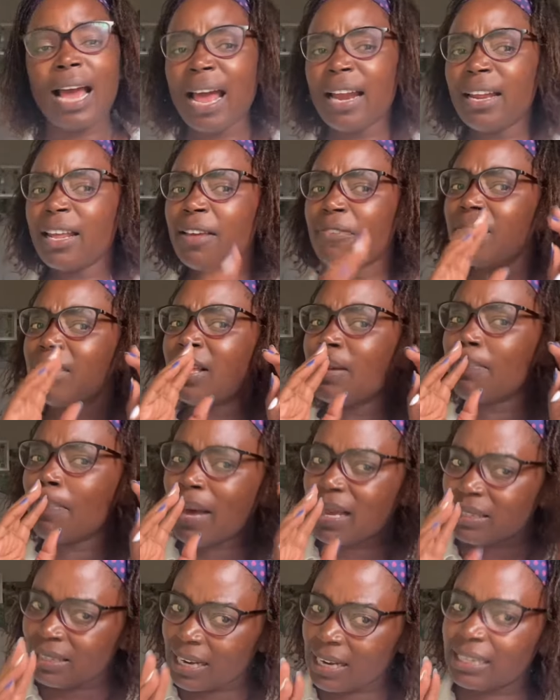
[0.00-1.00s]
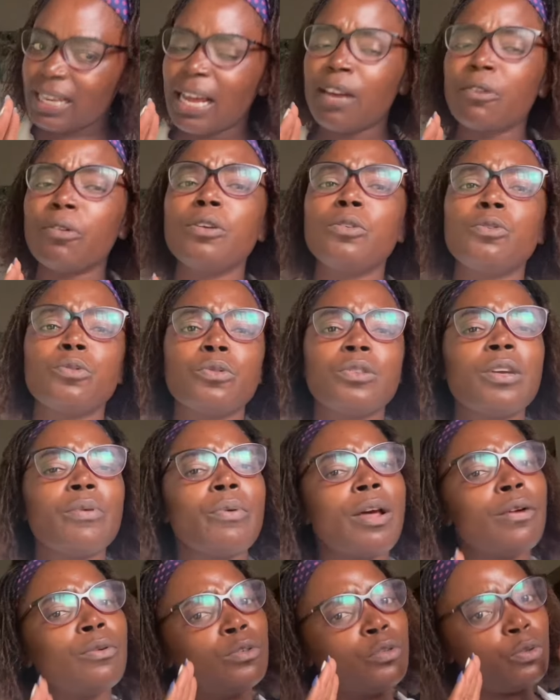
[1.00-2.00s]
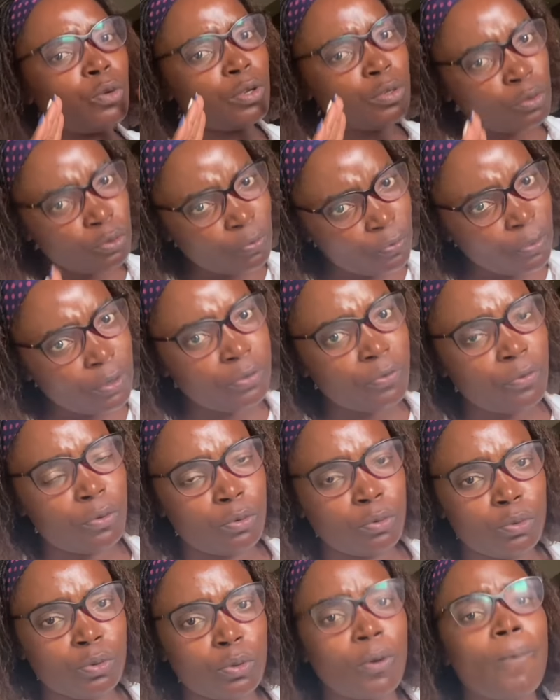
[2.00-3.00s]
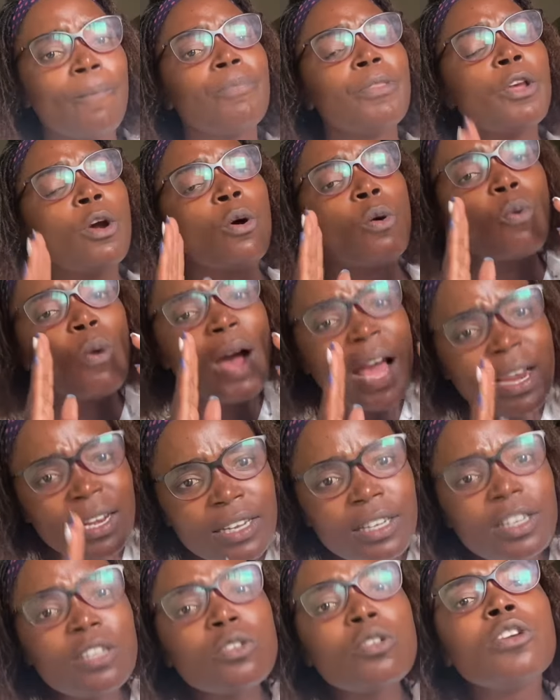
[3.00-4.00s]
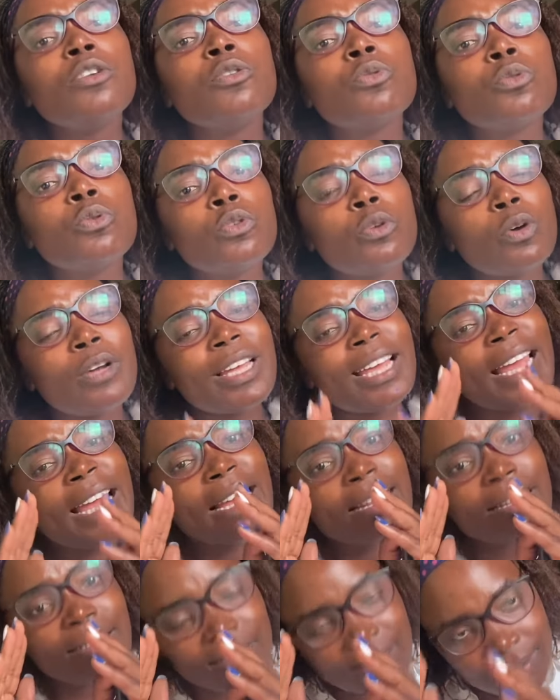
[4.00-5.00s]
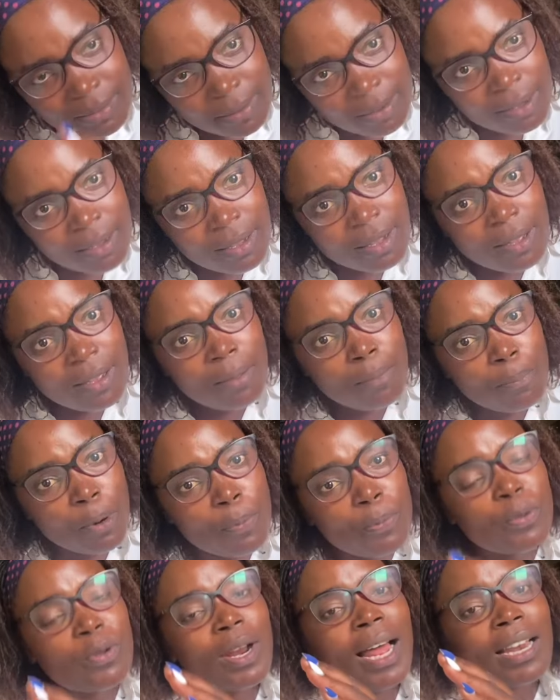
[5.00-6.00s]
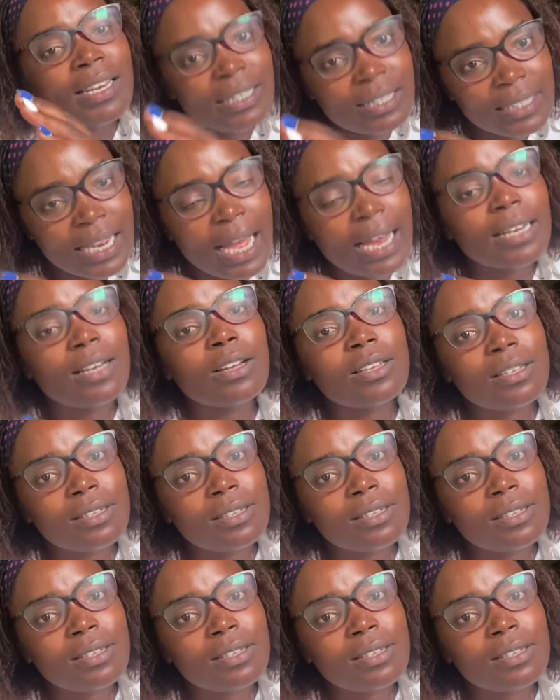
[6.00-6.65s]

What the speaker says: And if the pastors are going to say we are not going to vote for Ruto, one reason Ruto gained popularity and,